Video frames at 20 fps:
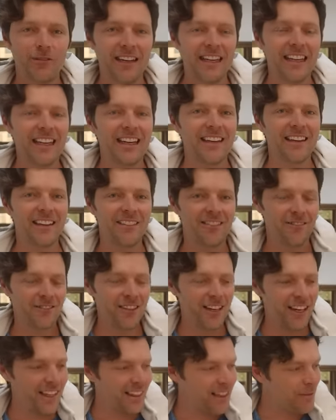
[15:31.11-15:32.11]
They
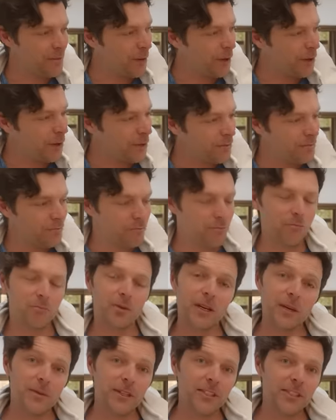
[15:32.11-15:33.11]
got the boat
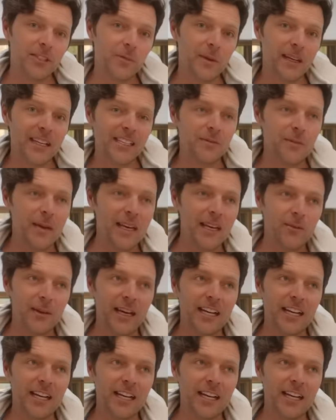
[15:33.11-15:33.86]
pretty much spick and span.